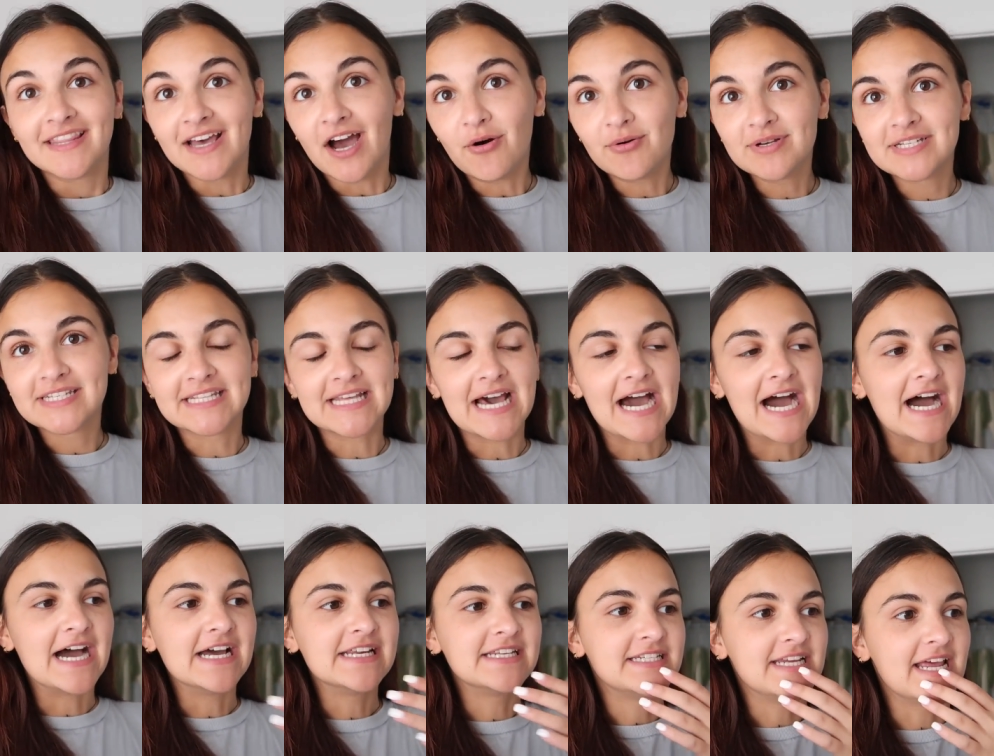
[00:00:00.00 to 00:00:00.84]
that was
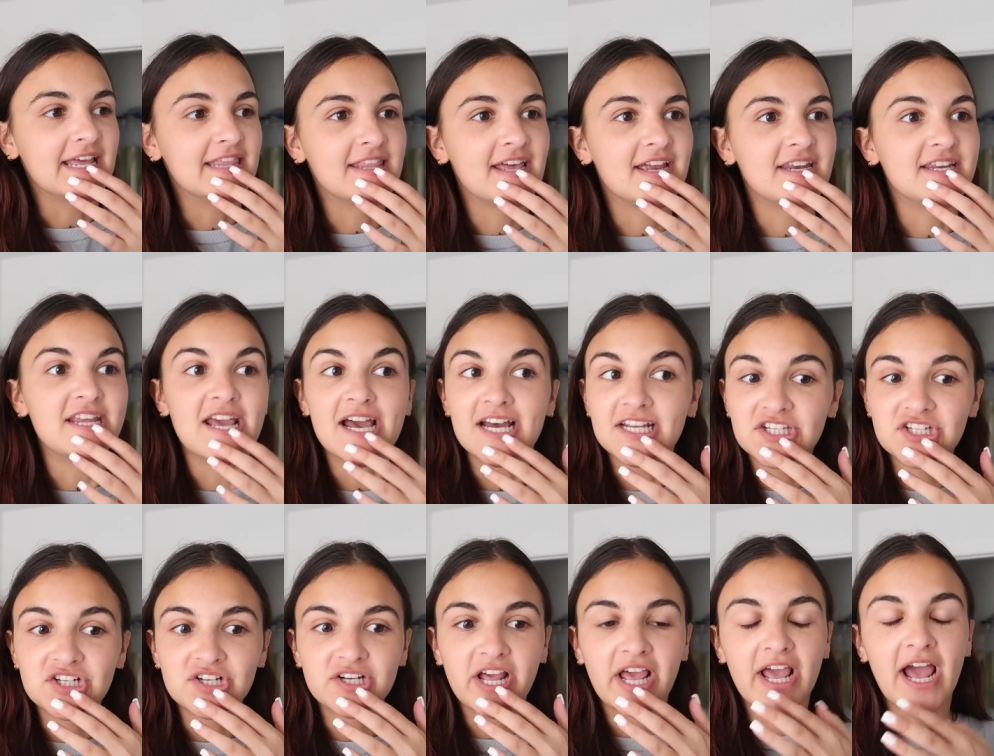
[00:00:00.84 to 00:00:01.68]
that. And then
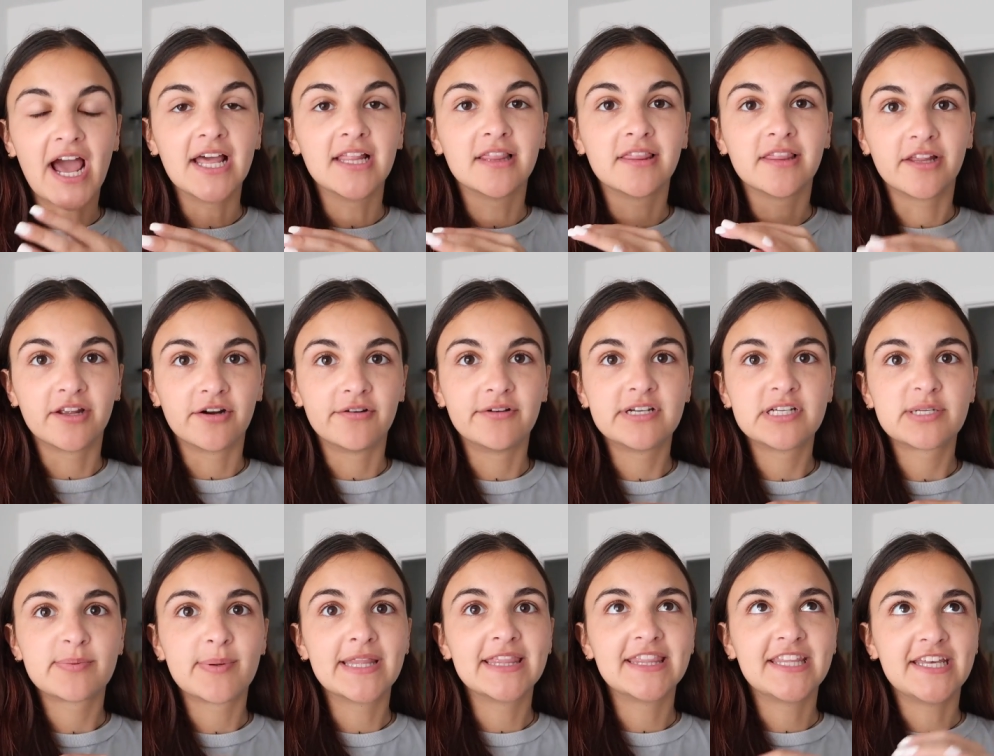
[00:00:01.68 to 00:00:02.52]
yesterday, I literally
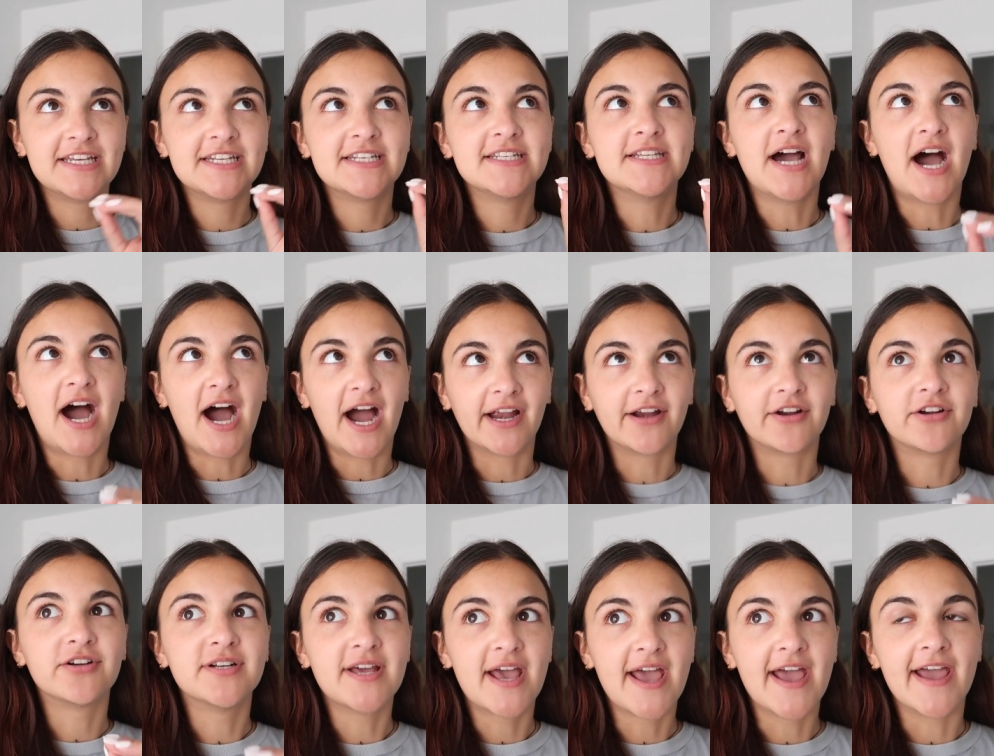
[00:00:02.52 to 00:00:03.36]
spent the
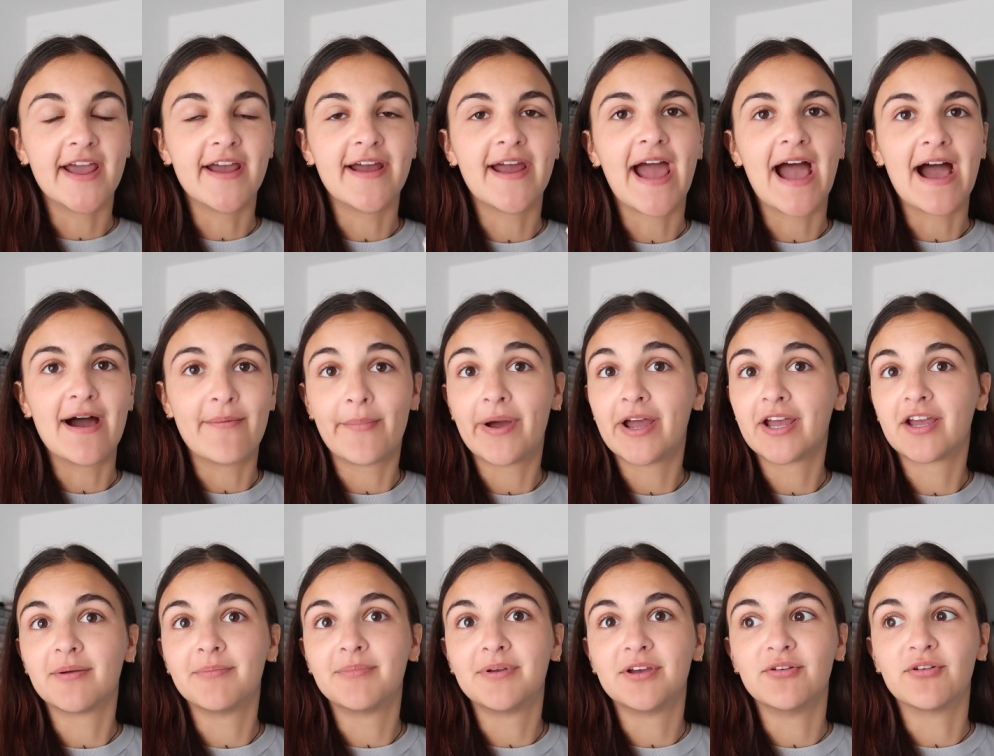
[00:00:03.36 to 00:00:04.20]
entire day at my
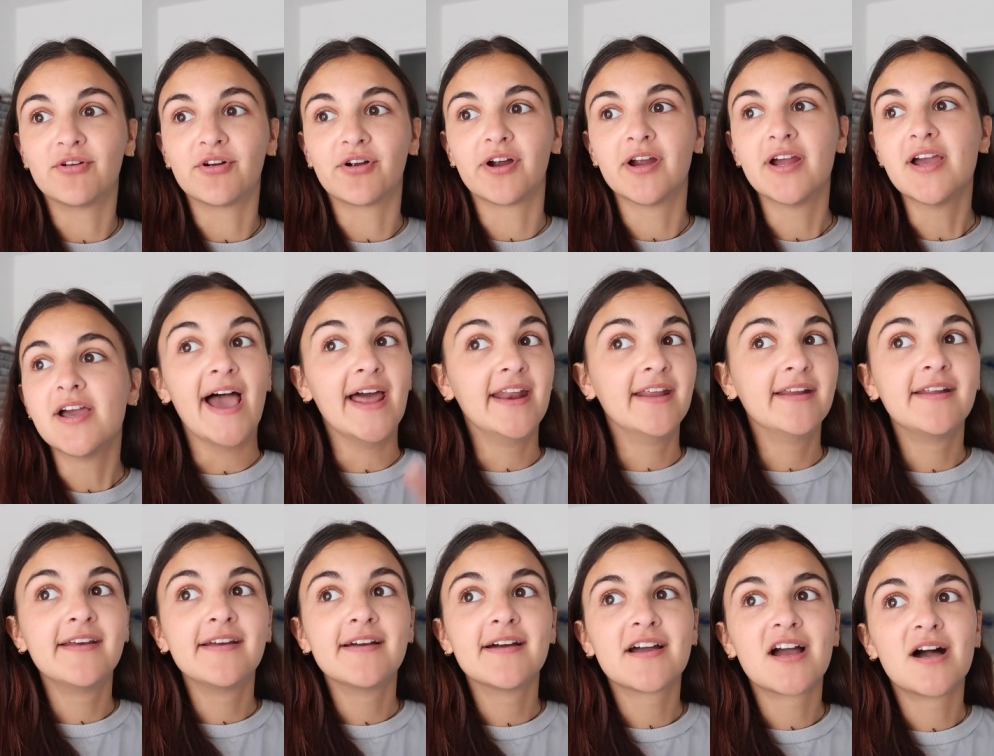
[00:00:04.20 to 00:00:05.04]
computer
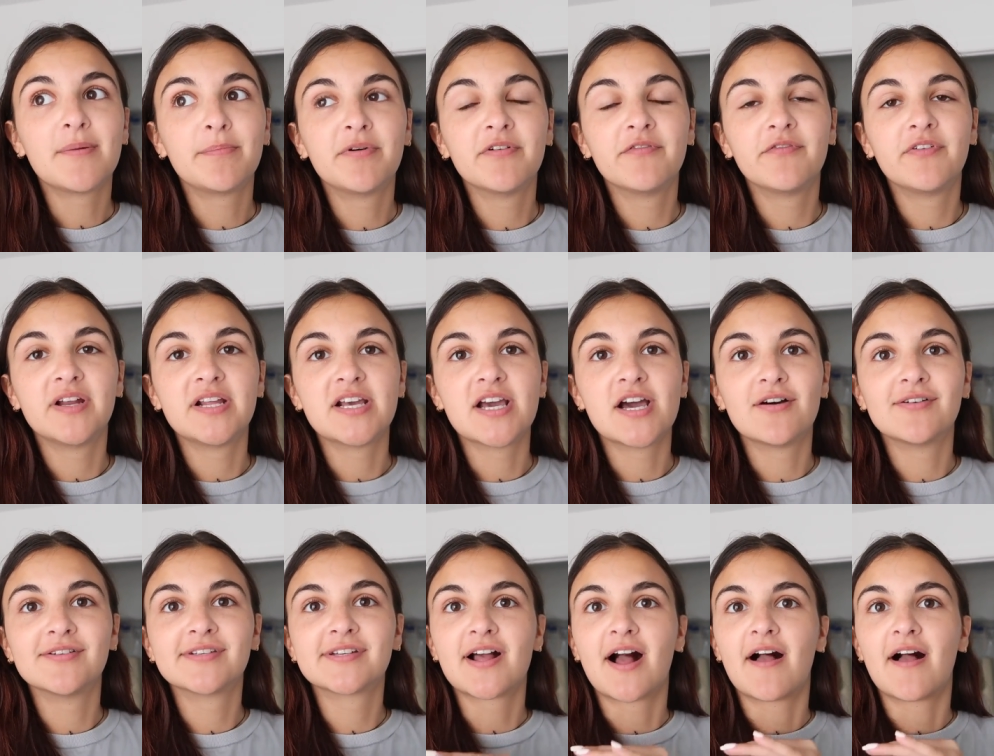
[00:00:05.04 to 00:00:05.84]
editing a couple of videos,